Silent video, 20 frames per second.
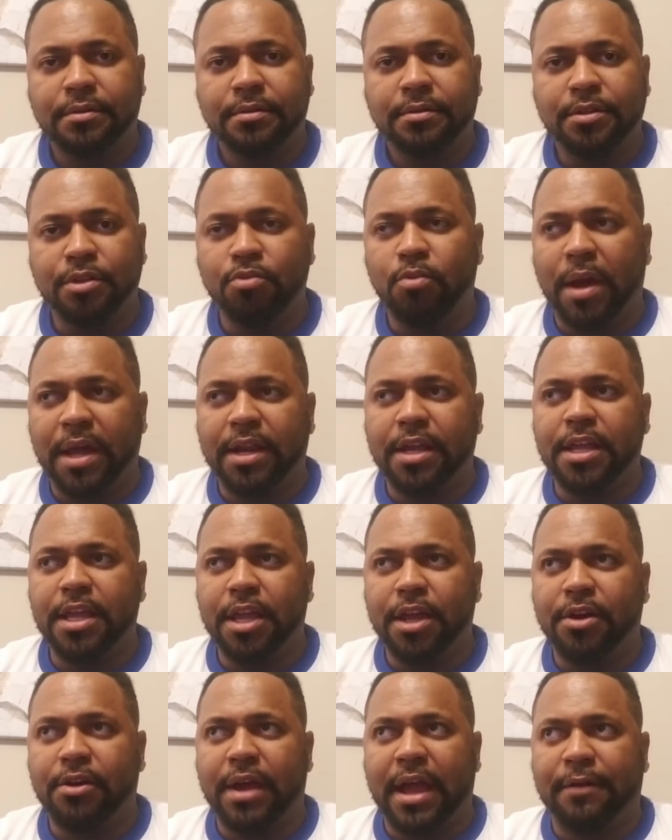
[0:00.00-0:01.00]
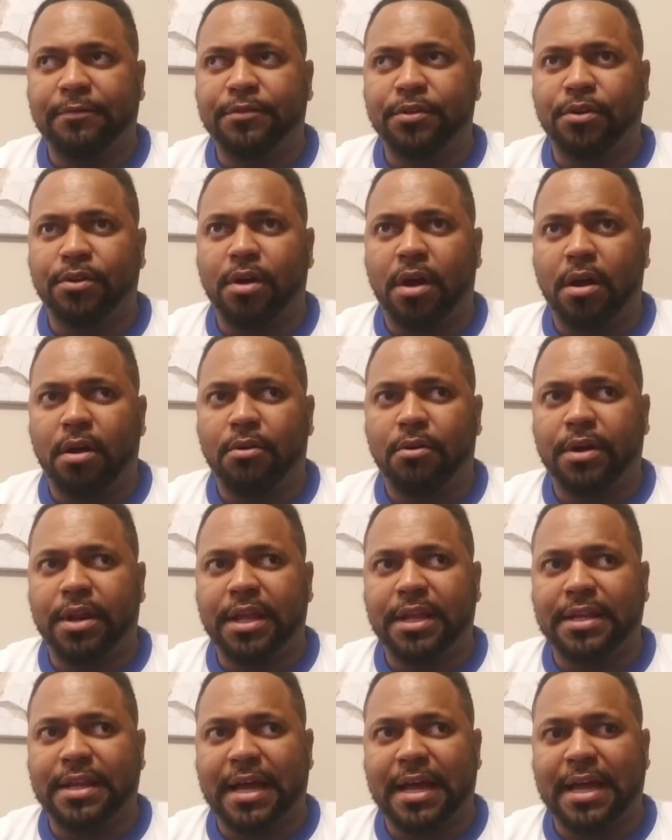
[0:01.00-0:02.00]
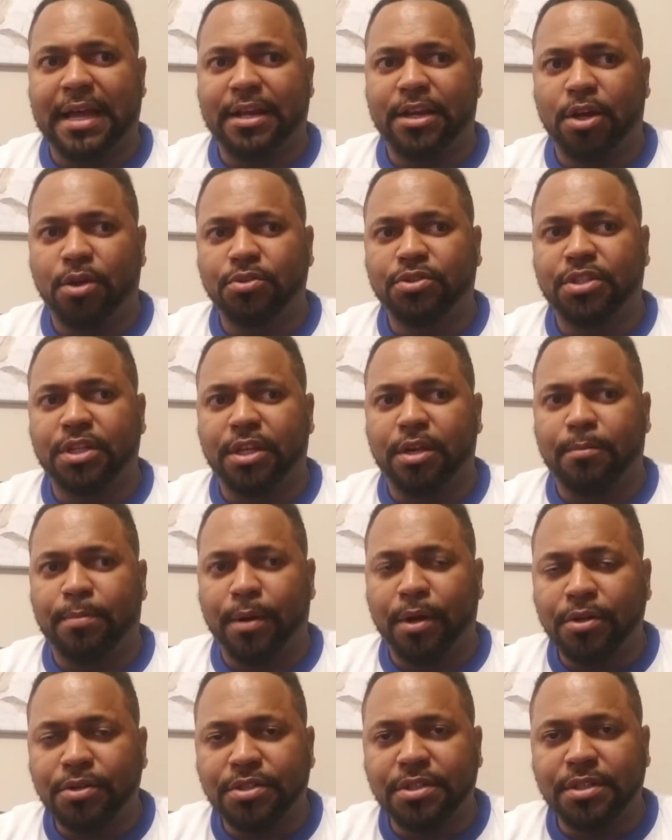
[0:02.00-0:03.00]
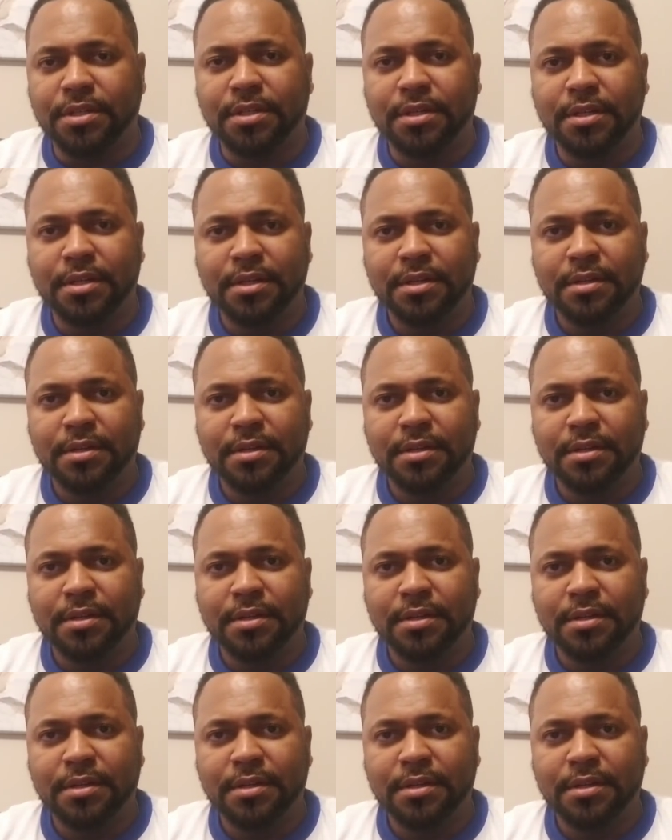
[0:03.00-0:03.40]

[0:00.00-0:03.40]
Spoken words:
You wait a year after already diagnosing a person.